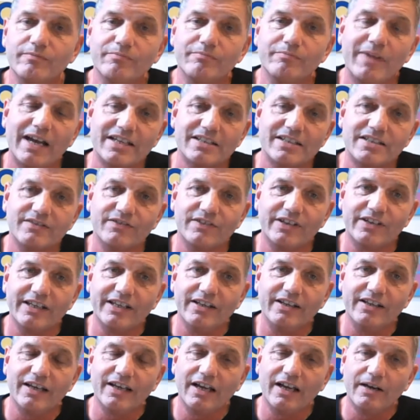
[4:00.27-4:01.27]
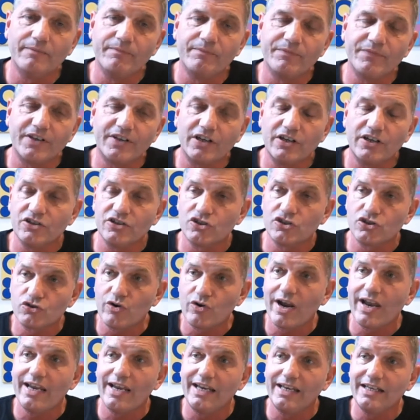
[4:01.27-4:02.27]
massively
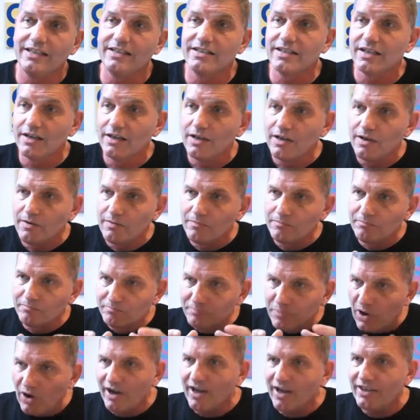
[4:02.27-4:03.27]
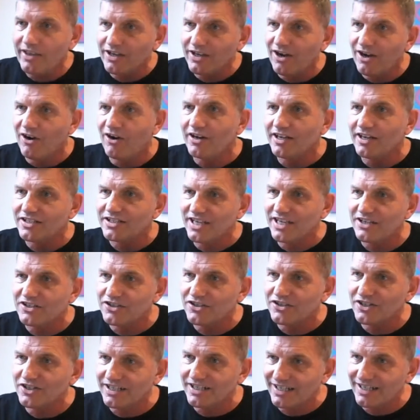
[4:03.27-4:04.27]
constrained by the
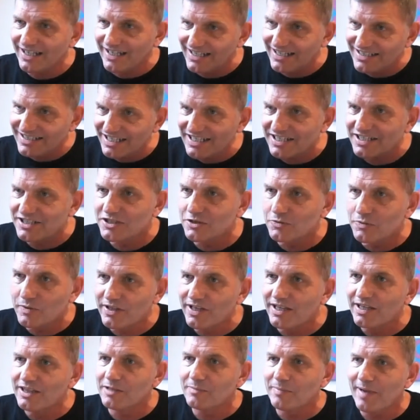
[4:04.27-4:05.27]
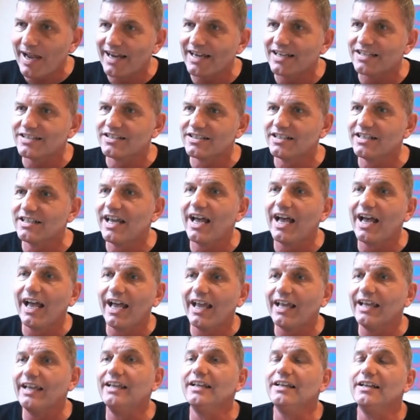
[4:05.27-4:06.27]
architecture that exists within the banks
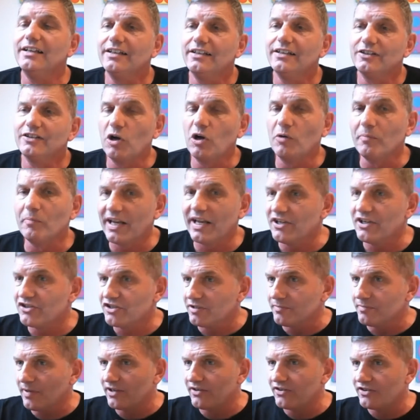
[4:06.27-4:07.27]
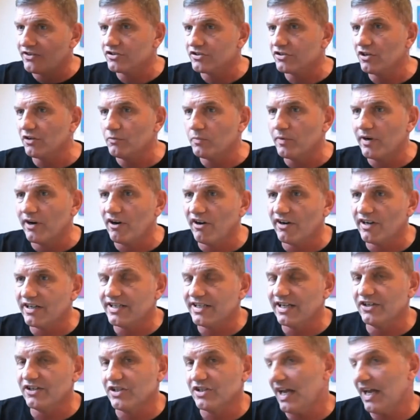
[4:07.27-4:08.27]
today. Combination of both the software
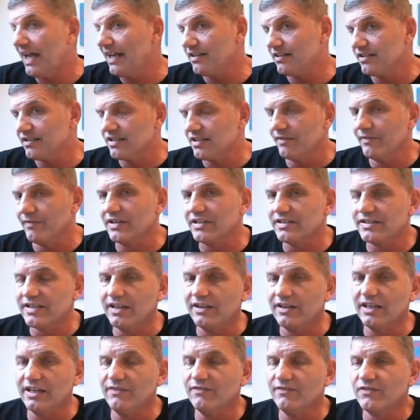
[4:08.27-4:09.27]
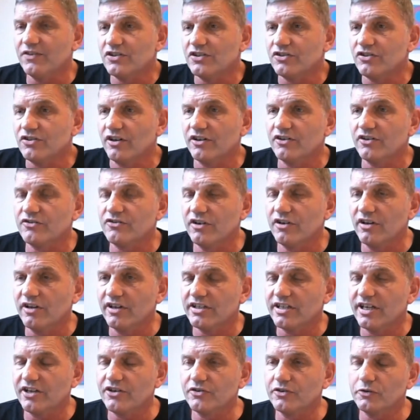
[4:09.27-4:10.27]
architecture and to some extent the infrastructure
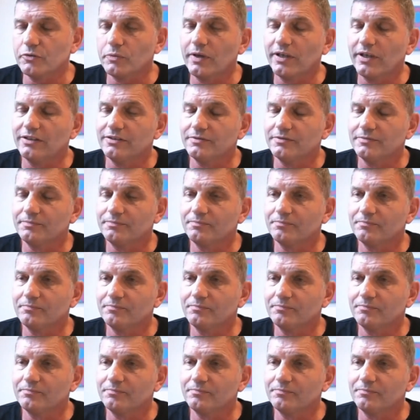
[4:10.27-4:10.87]
architecture as well.